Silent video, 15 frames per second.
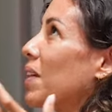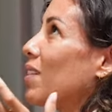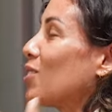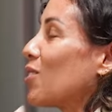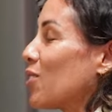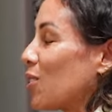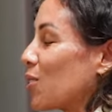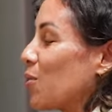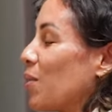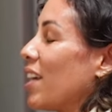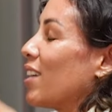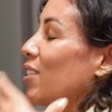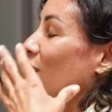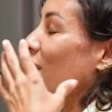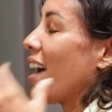speak to the
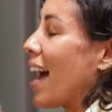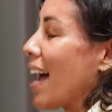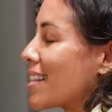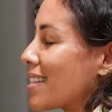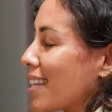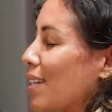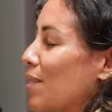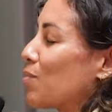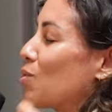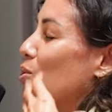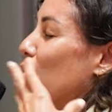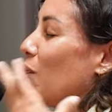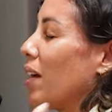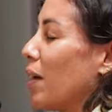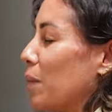Creator, ask Him
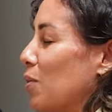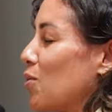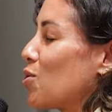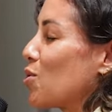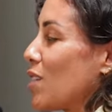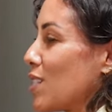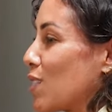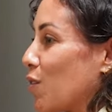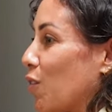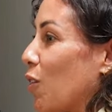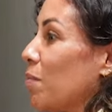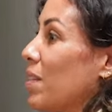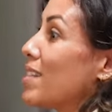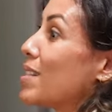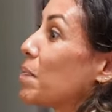to help you
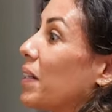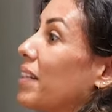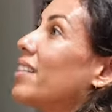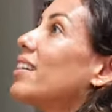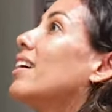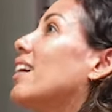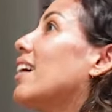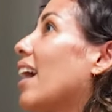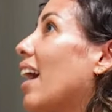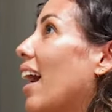transform this, but